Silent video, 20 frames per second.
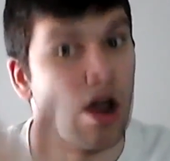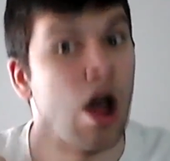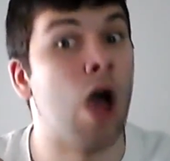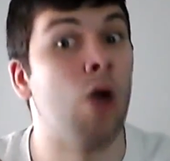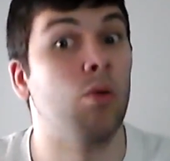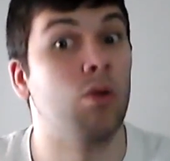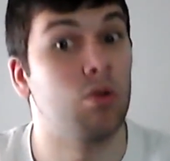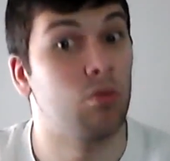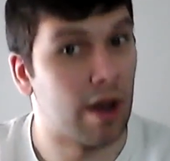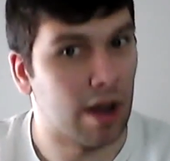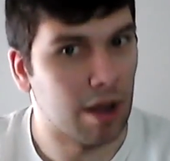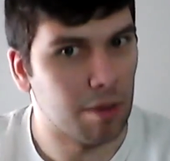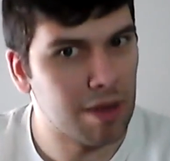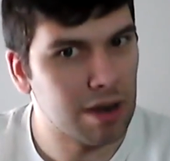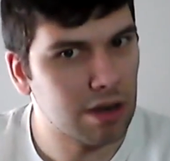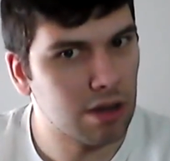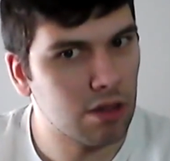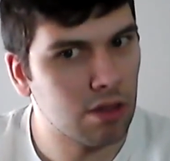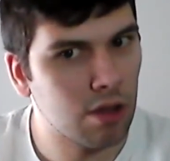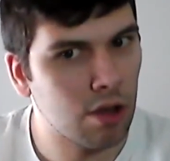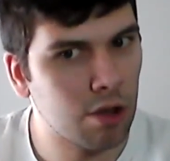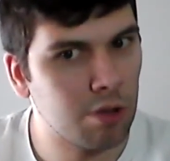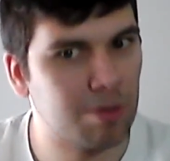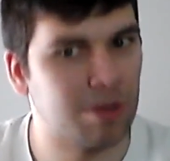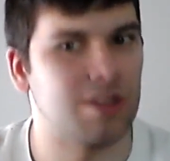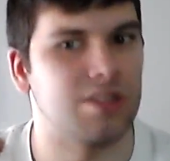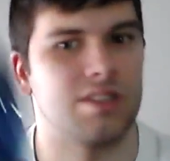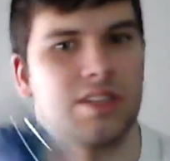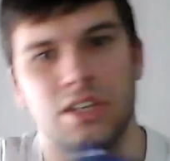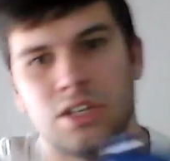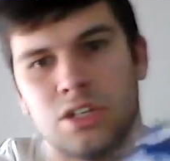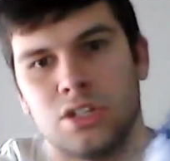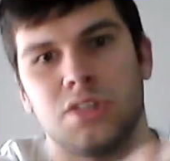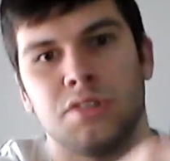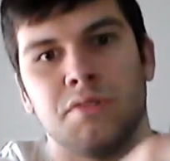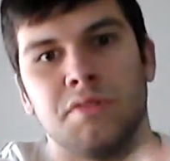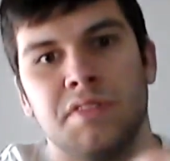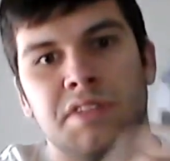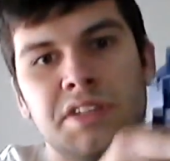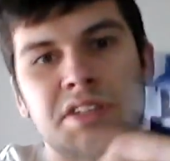I wouldn't recommend it though, because then you're just
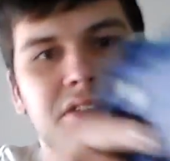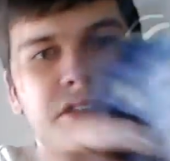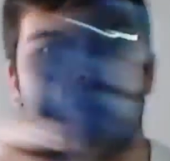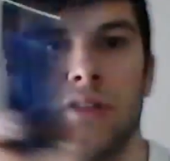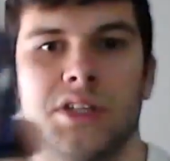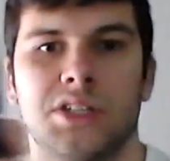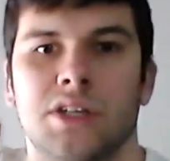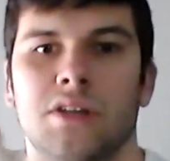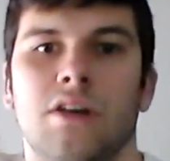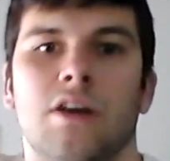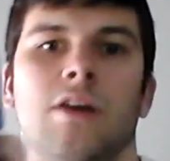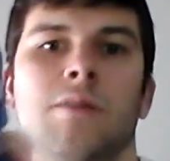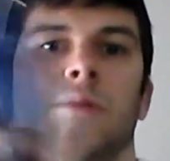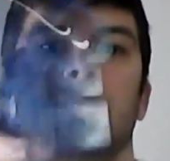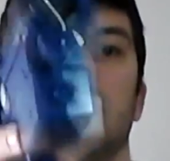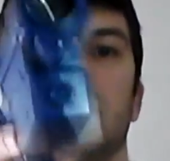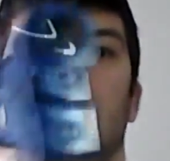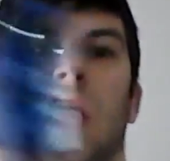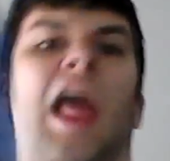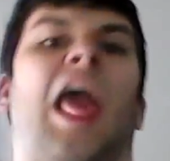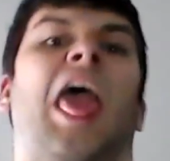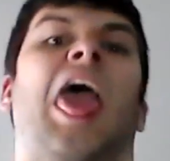doing this all the time, and it's like,